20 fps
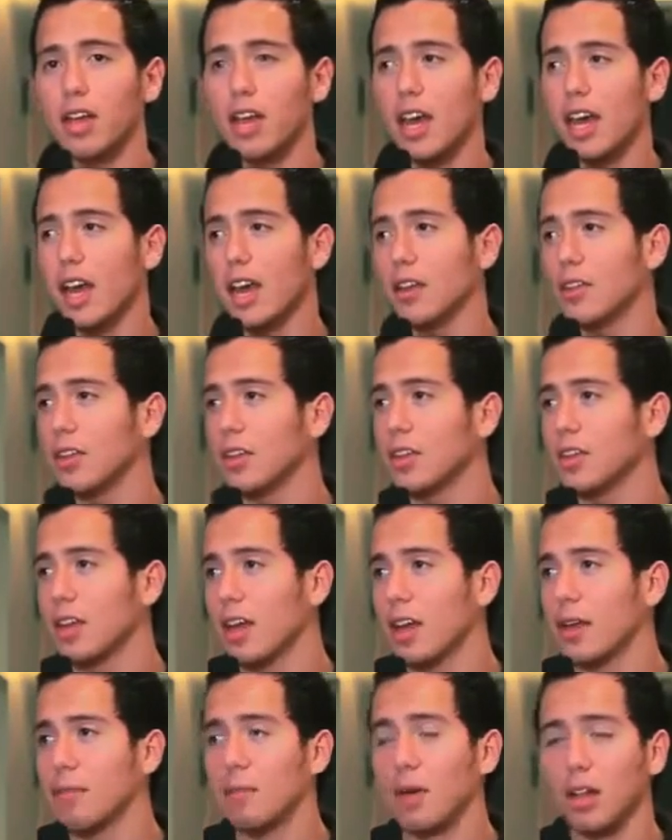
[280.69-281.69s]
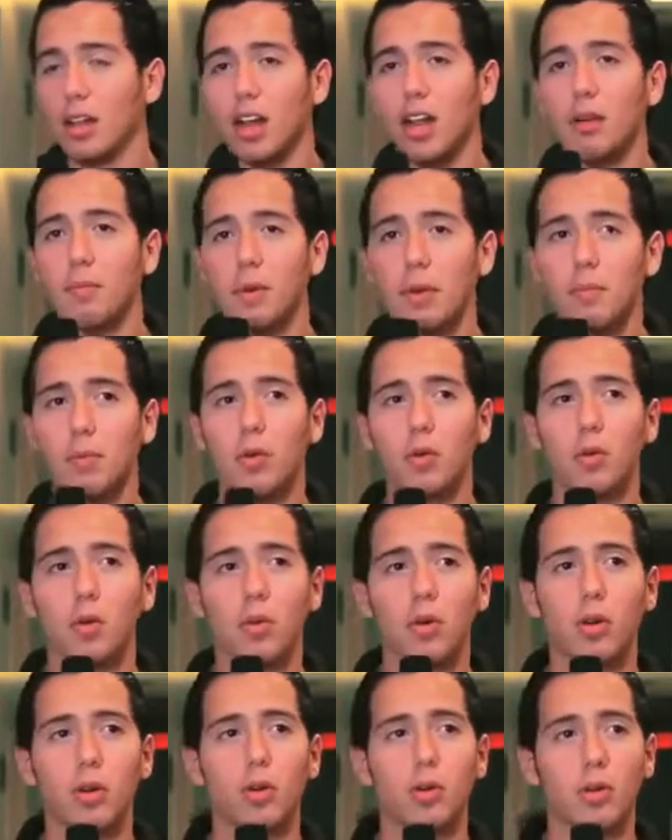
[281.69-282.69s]
and I think that a lot of people
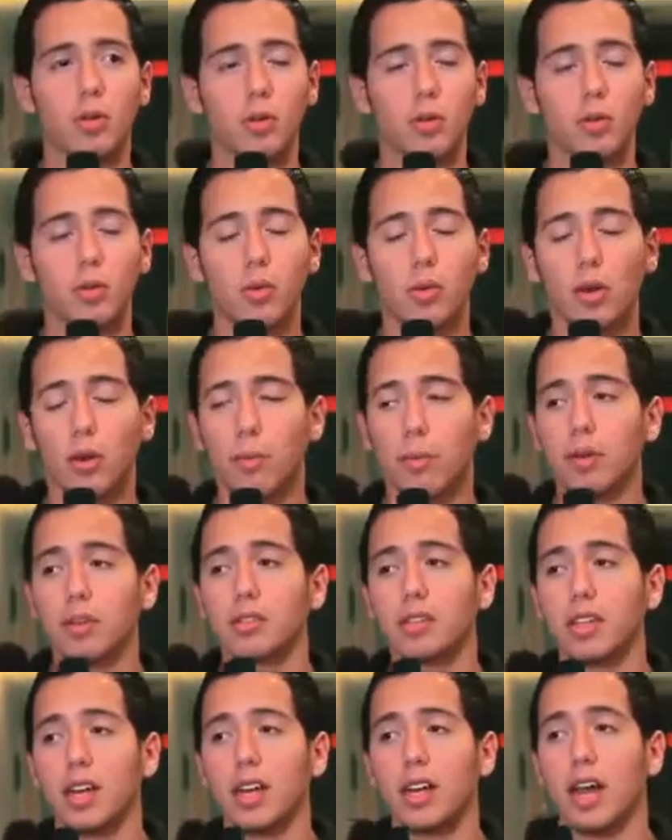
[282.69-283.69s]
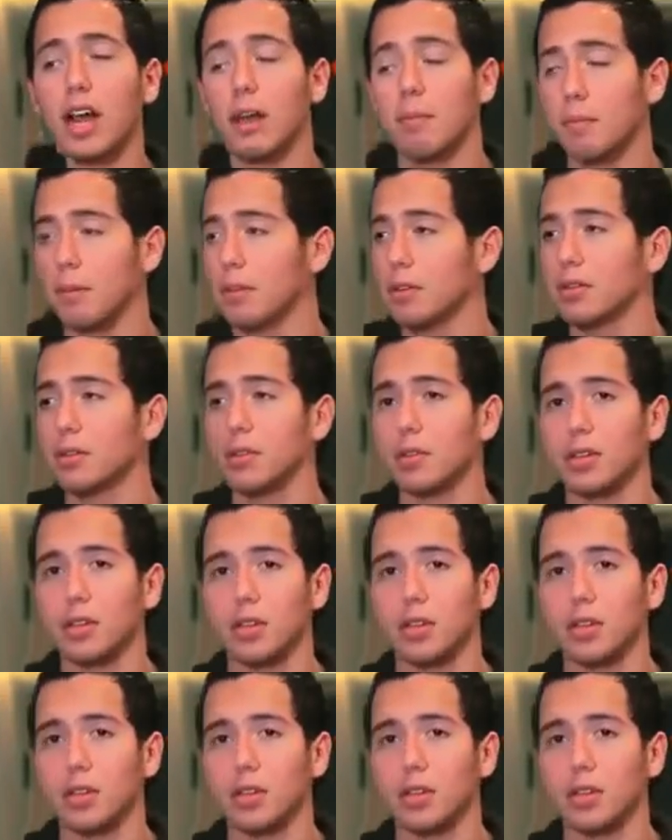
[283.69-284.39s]
will will appeal to that, and I appeal to it